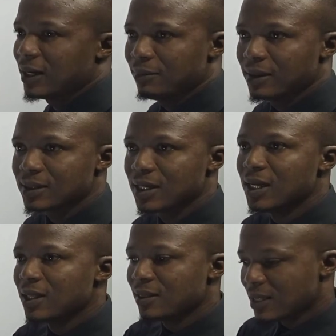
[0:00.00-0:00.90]
elements.
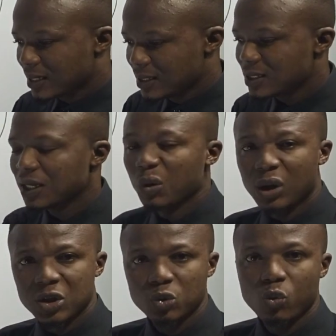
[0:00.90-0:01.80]
That is a
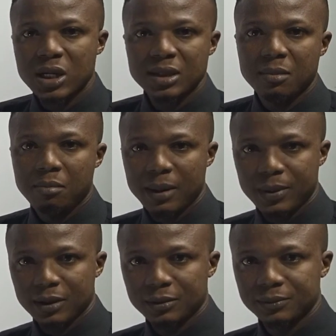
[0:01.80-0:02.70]
one-to-one mapping.